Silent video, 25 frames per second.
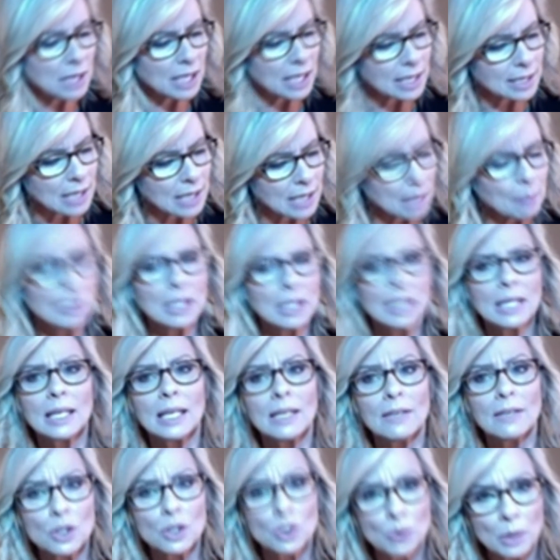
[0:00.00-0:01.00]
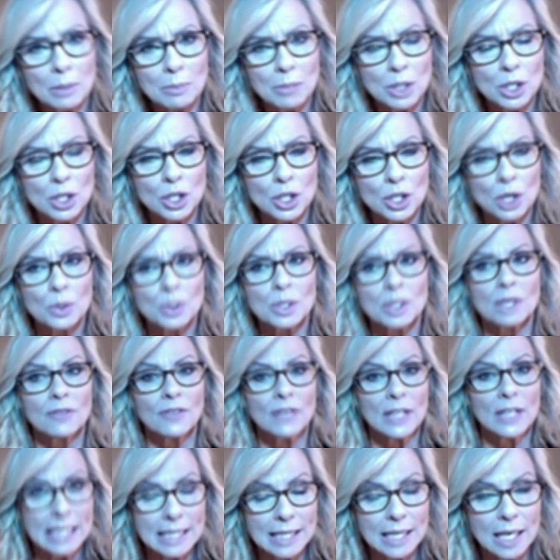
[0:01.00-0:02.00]
me because I'm going to give a dream to
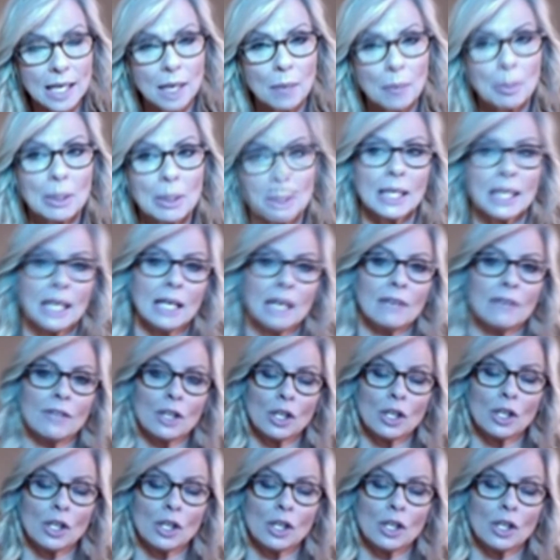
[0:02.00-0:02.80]
Joseph and he's going to believe,